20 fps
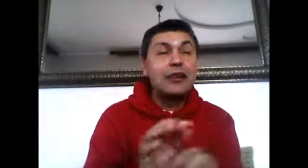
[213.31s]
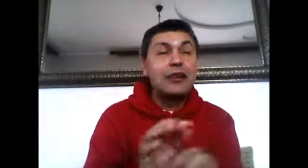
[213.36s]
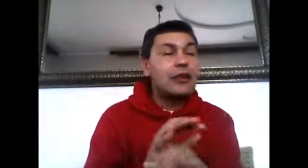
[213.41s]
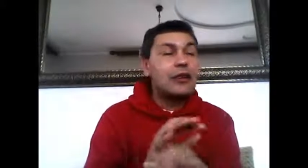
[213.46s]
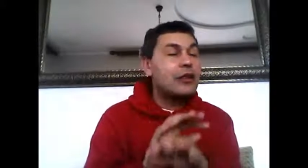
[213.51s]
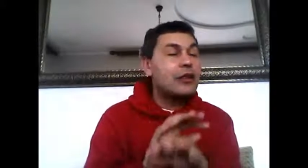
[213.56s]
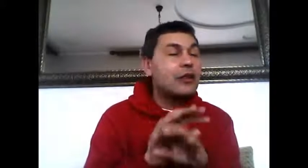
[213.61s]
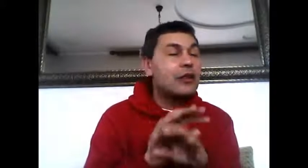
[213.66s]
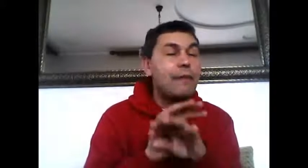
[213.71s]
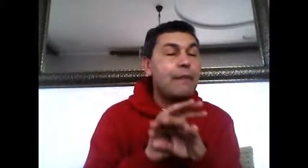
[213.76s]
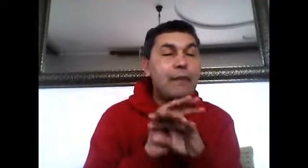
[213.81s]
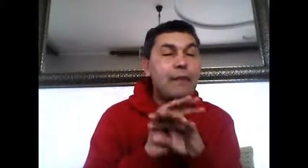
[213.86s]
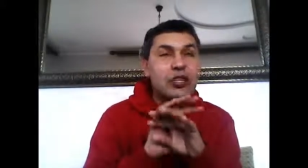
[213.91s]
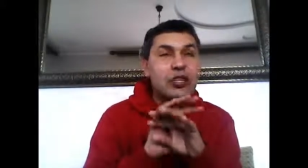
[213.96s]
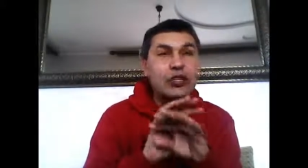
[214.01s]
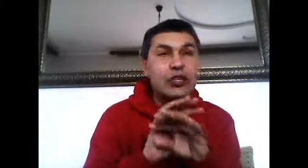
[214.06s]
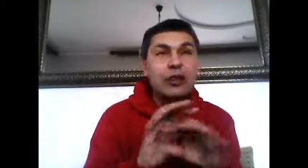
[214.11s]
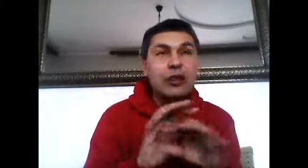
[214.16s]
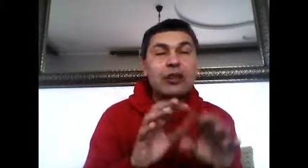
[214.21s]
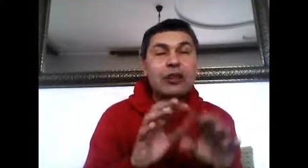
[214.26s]
The
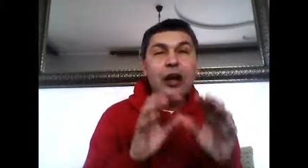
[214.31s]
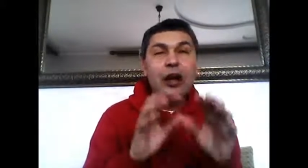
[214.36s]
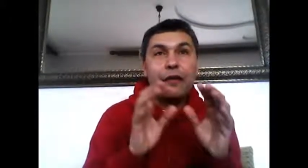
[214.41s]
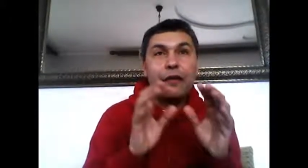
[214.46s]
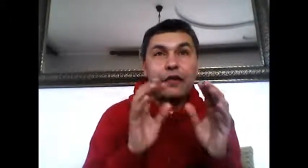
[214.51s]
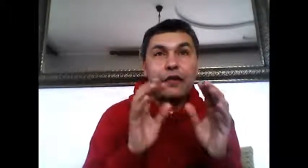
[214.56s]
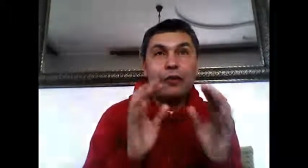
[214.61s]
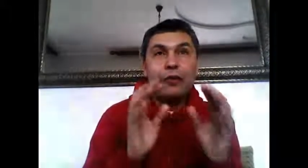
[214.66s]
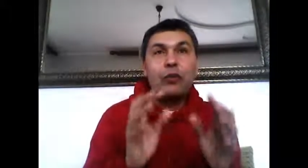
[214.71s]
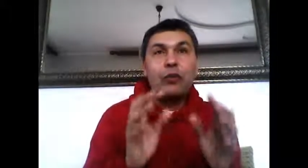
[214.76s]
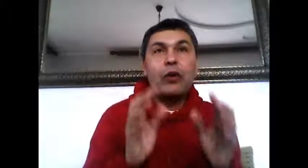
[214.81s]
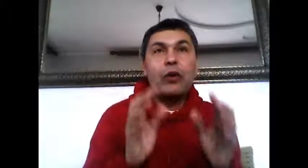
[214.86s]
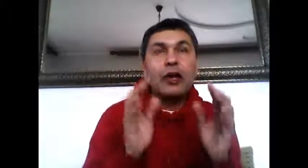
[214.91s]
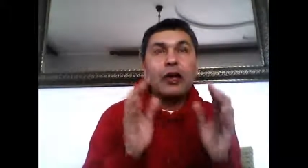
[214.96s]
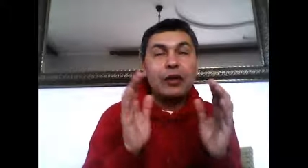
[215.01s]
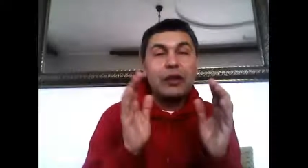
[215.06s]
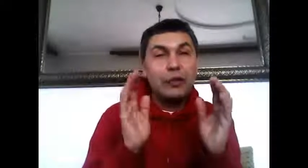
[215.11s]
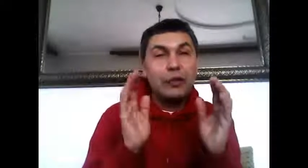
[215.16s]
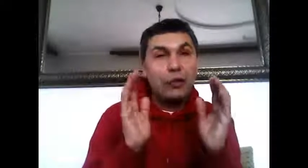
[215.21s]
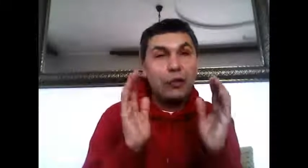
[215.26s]
majority of them want
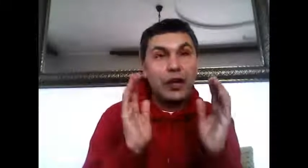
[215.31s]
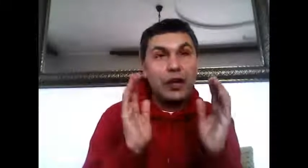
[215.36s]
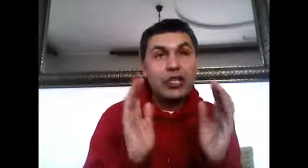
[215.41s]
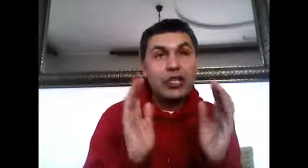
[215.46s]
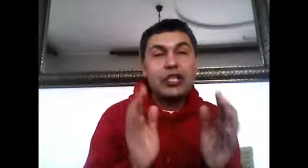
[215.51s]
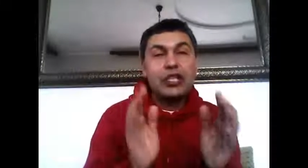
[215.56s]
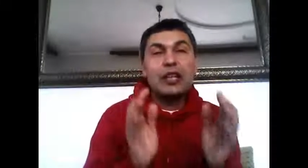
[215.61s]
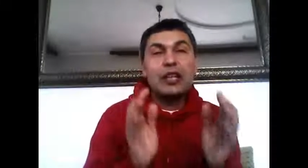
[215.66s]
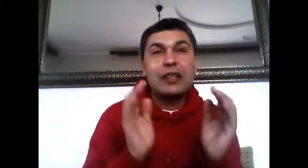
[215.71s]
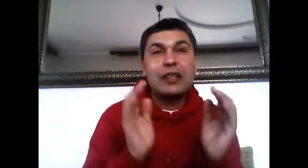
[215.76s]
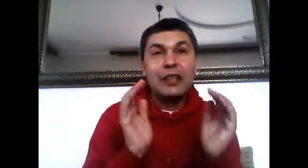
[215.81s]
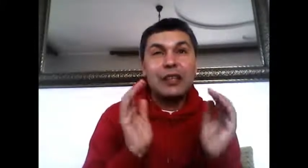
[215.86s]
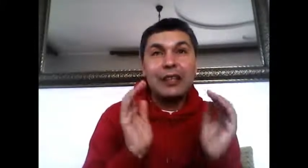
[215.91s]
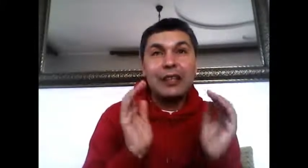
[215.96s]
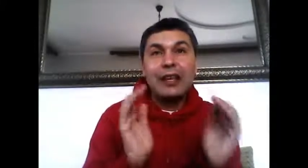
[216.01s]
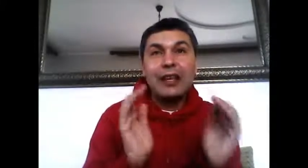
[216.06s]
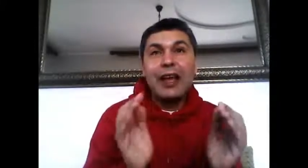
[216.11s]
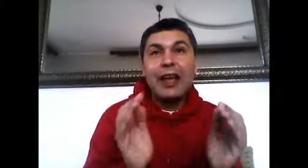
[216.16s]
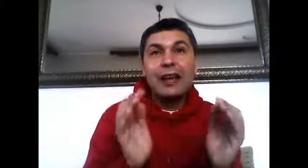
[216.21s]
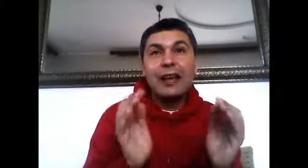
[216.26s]
to watch it in
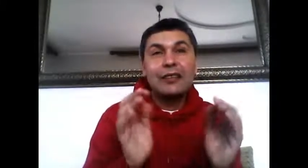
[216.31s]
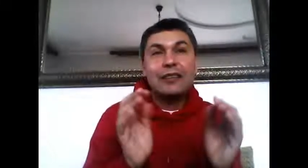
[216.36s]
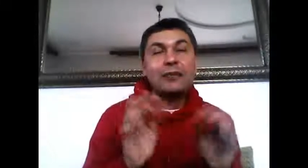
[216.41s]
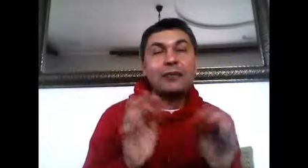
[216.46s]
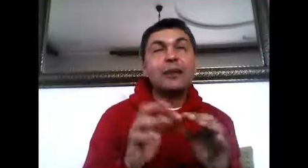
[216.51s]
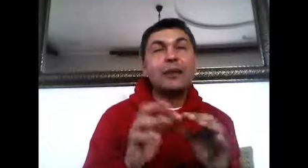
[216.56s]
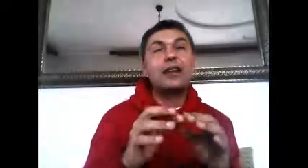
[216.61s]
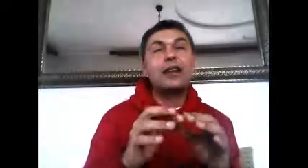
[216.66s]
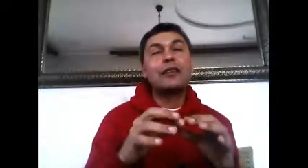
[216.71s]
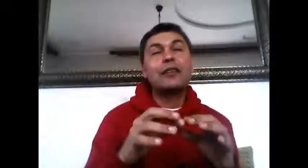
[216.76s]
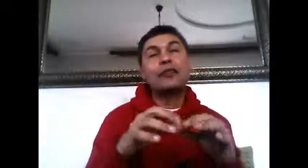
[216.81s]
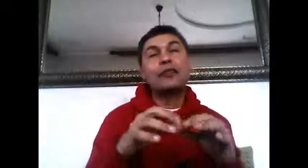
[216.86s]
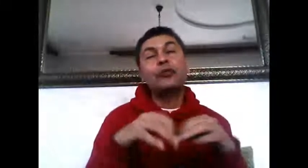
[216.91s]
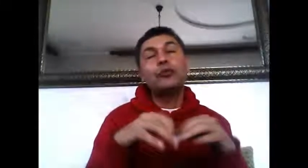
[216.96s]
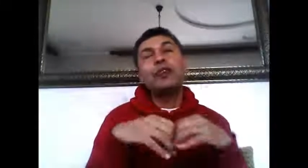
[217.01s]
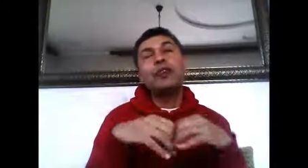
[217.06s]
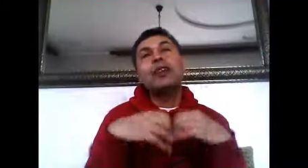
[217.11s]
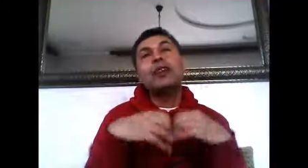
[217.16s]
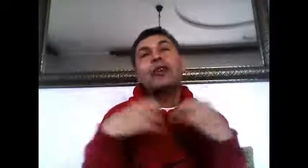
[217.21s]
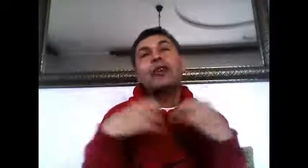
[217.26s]
class because we
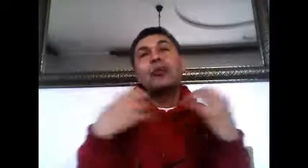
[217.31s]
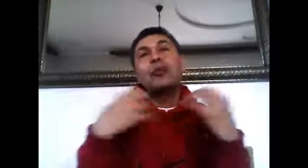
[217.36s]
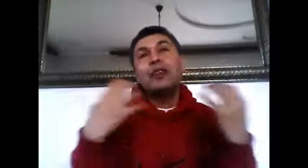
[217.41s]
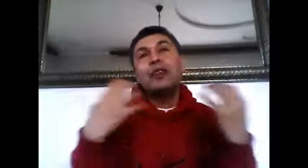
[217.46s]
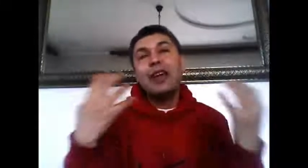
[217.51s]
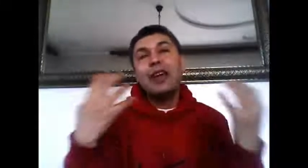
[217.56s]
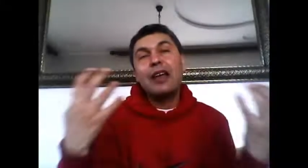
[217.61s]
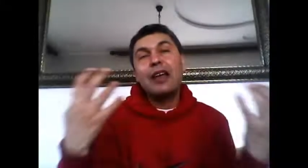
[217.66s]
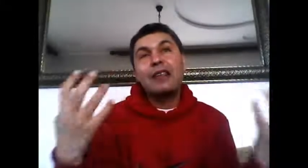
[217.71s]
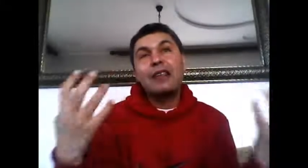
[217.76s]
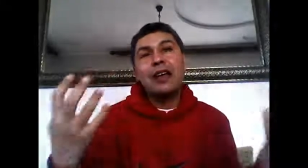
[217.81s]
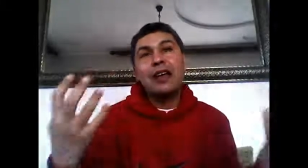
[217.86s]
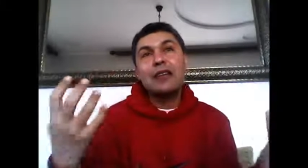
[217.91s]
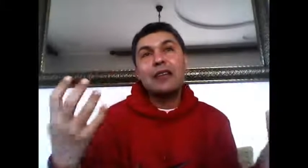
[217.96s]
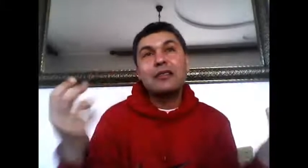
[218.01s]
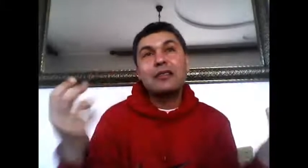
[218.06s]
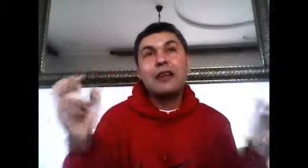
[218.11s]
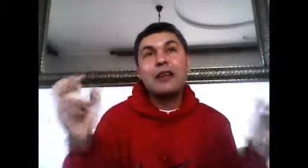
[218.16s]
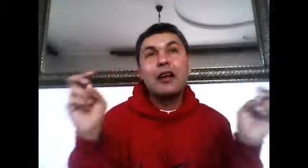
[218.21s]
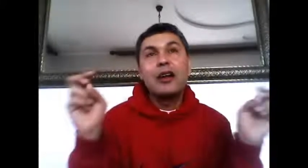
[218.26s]
create that
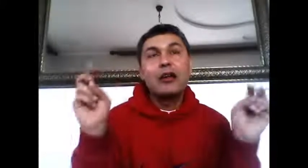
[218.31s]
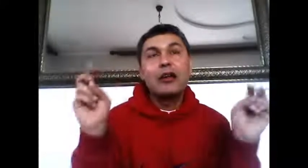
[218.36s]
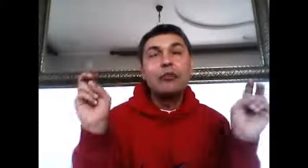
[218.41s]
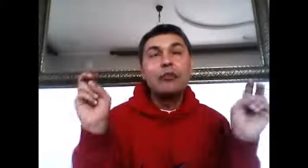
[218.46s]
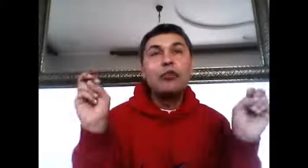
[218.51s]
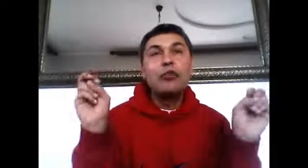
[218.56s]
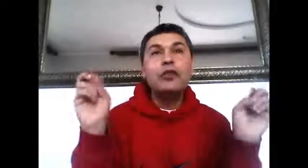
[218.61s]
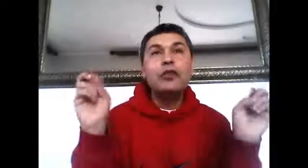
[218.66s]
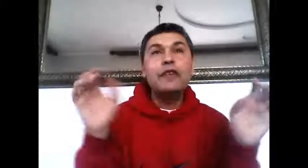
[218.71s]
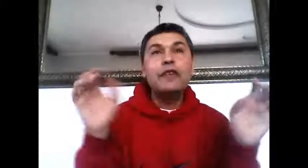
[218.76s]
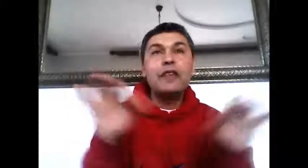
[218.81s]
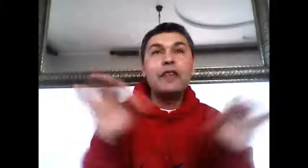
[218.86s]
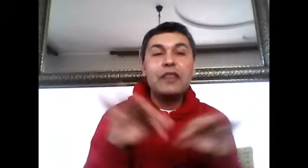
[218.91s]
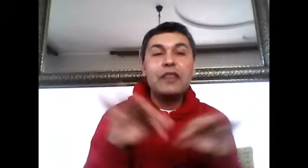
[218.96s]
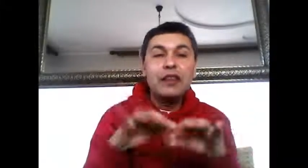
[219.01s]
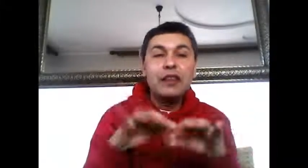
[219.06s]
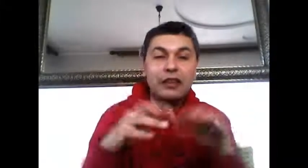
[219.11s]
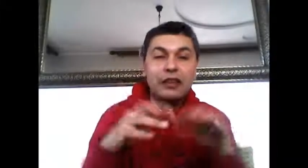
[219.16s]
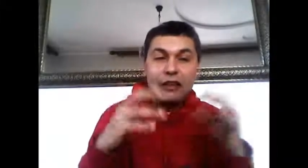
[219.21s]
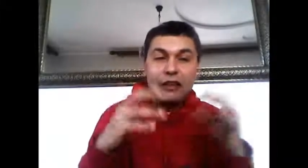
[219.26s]
movie
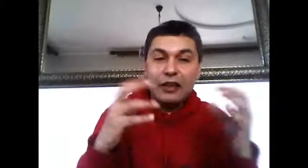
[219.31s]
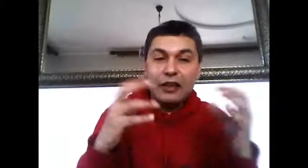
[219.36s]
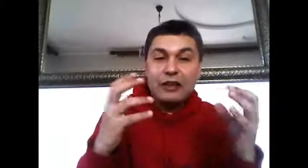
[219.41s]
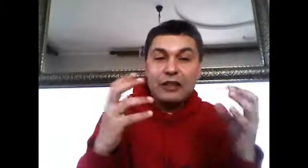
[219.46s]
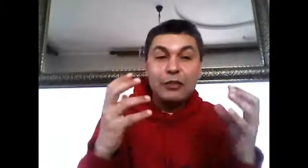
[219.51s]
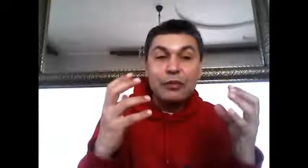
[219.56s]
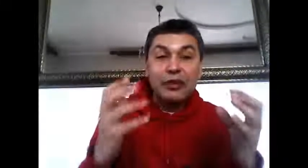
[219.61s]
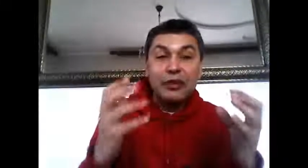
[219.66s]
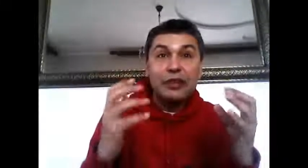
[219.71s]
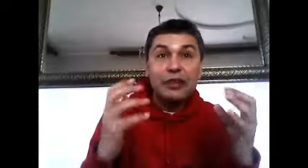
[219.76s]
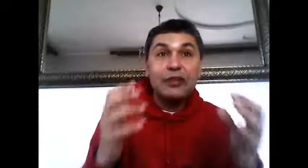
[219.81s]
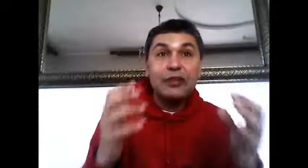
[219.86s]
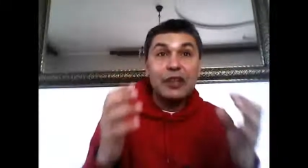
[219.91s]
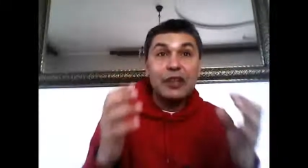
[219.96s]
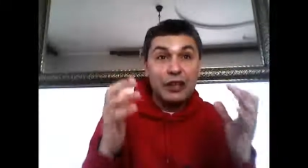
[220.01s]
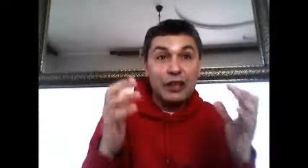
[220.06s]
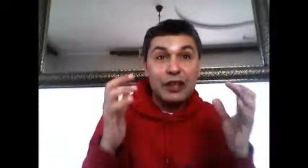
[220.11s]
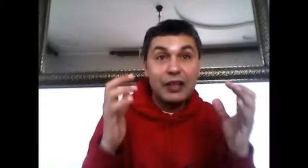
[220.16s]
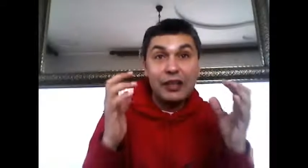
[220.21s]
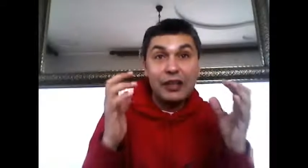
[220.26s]
theater atmosphere
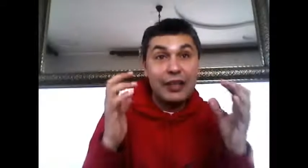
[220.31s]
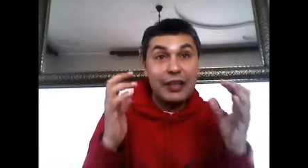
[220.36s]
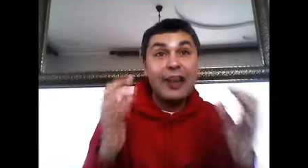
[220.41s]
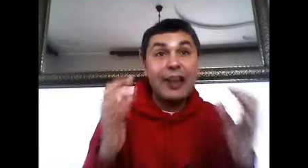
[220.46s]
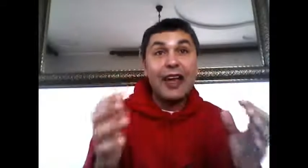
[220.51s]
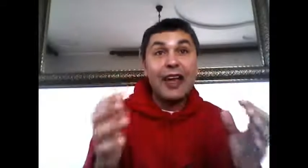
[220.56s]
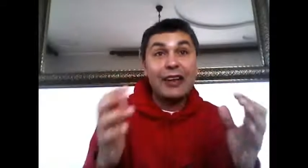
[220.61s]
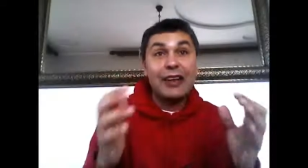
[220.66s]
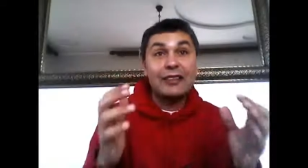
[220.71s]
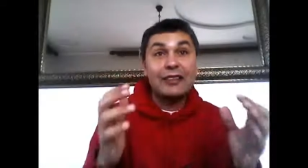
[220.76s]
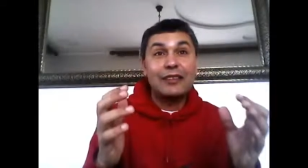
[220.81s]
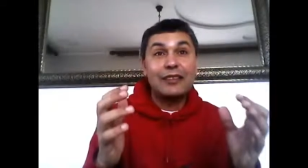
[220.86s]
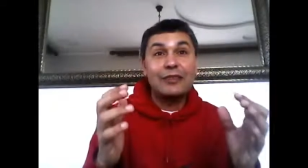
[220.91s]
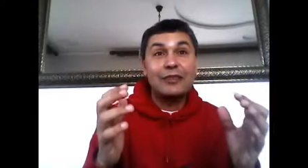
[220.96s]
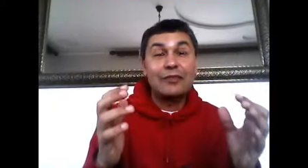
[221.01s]
in class.